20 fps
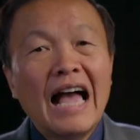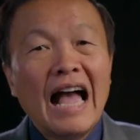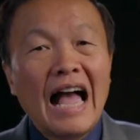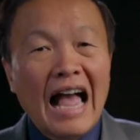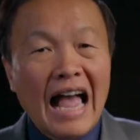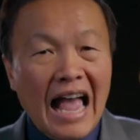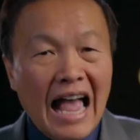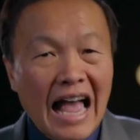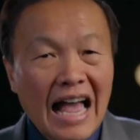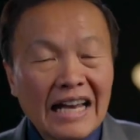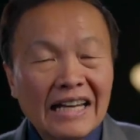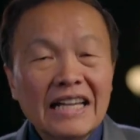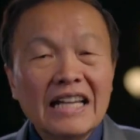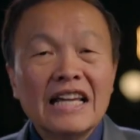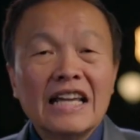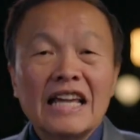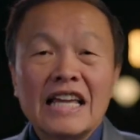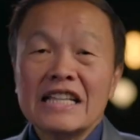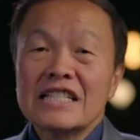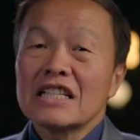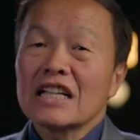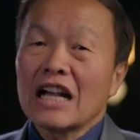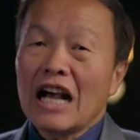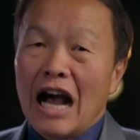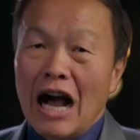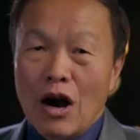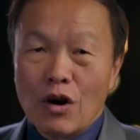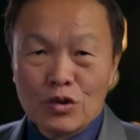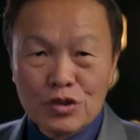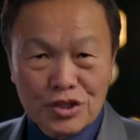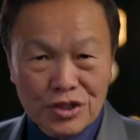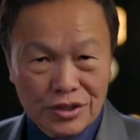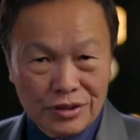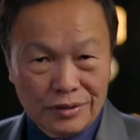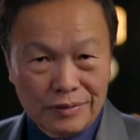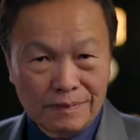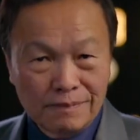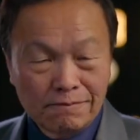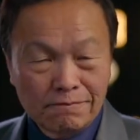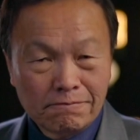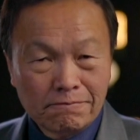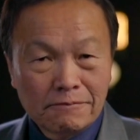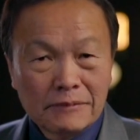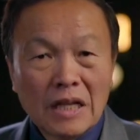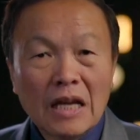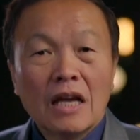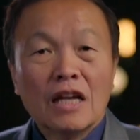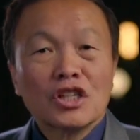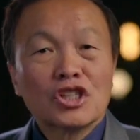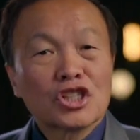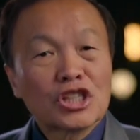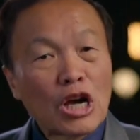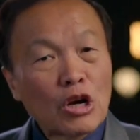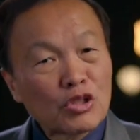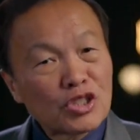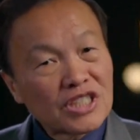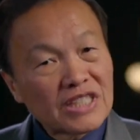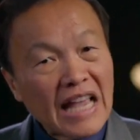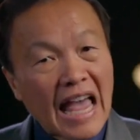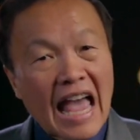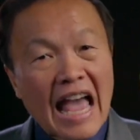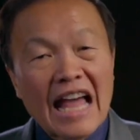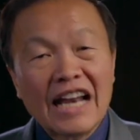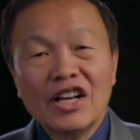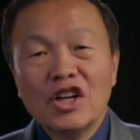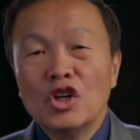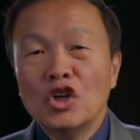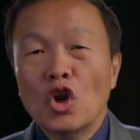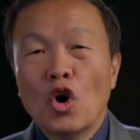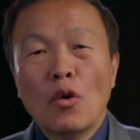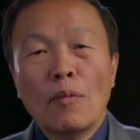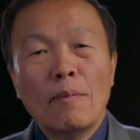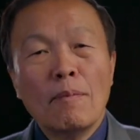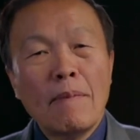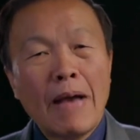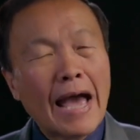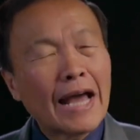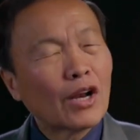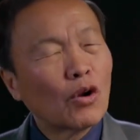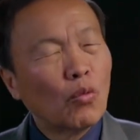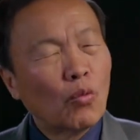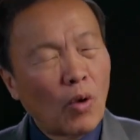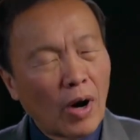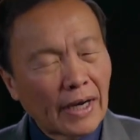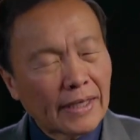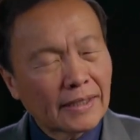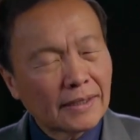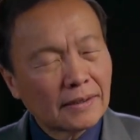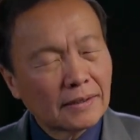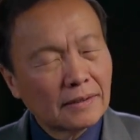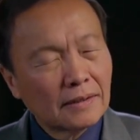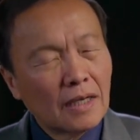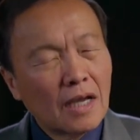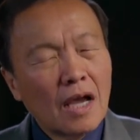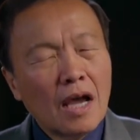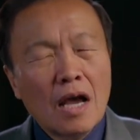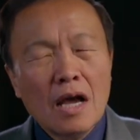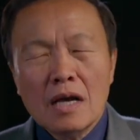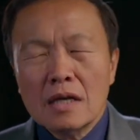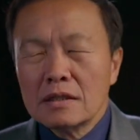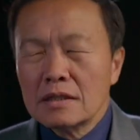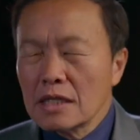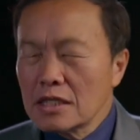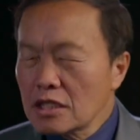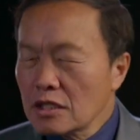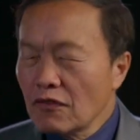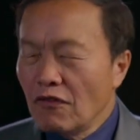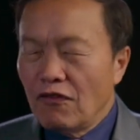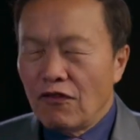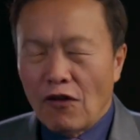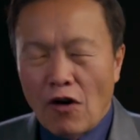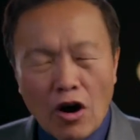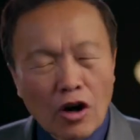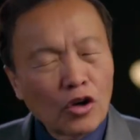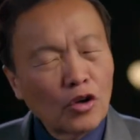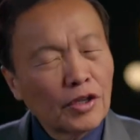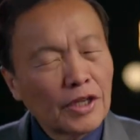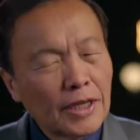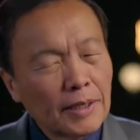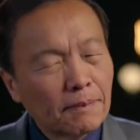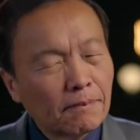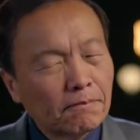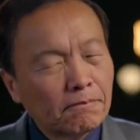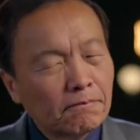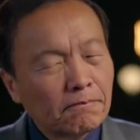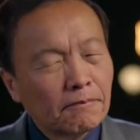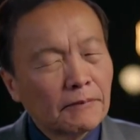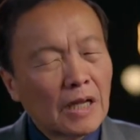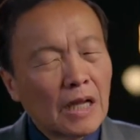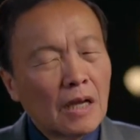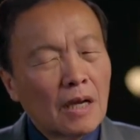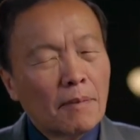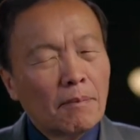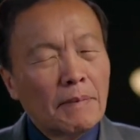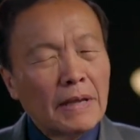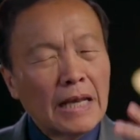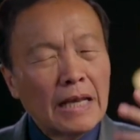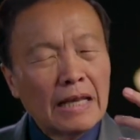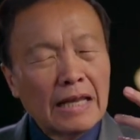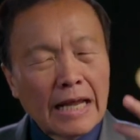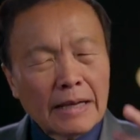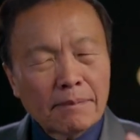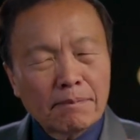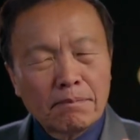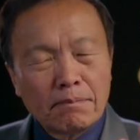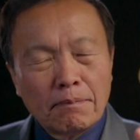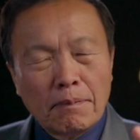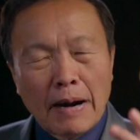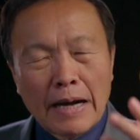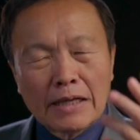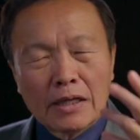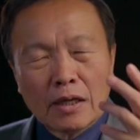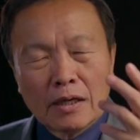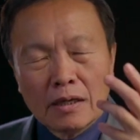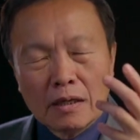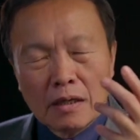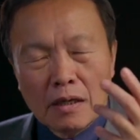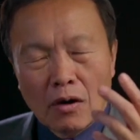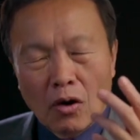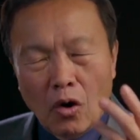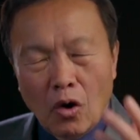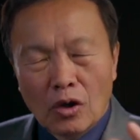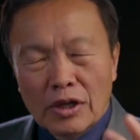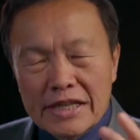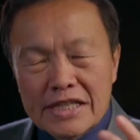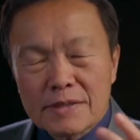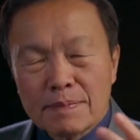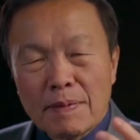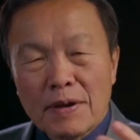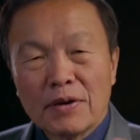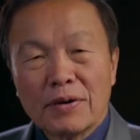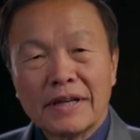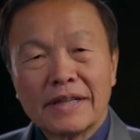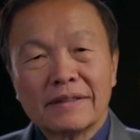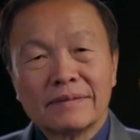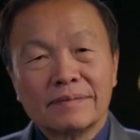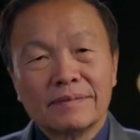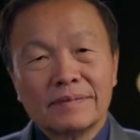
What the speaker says: And His counsel shall stand no matter what. Just follow Him. Be led by the Holy Spirit.